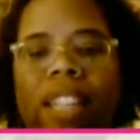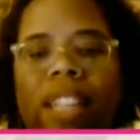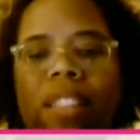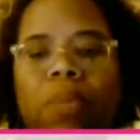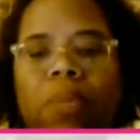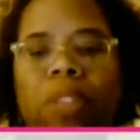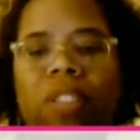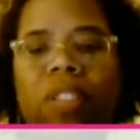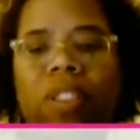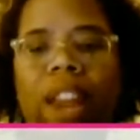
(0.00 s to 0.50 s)

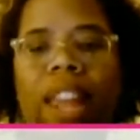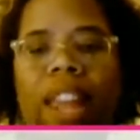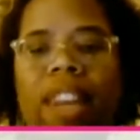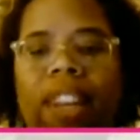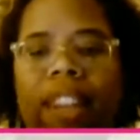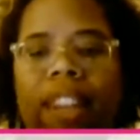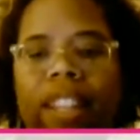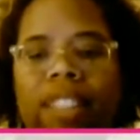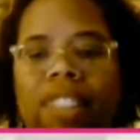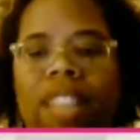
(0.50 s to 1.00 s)
God has
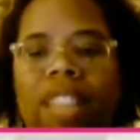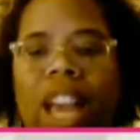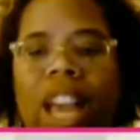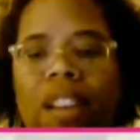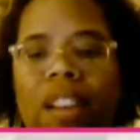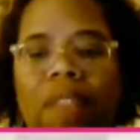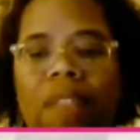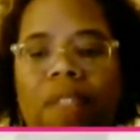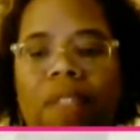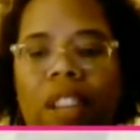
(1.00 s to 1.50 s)
created
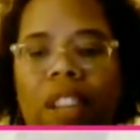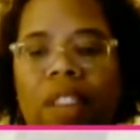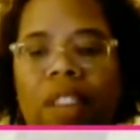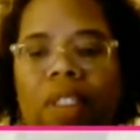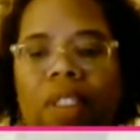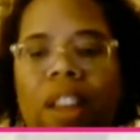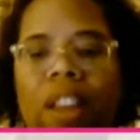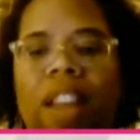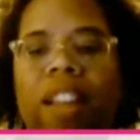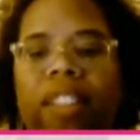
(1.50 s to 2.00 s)
inside of
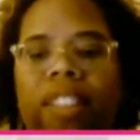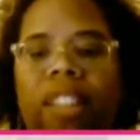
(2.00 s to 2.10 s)
you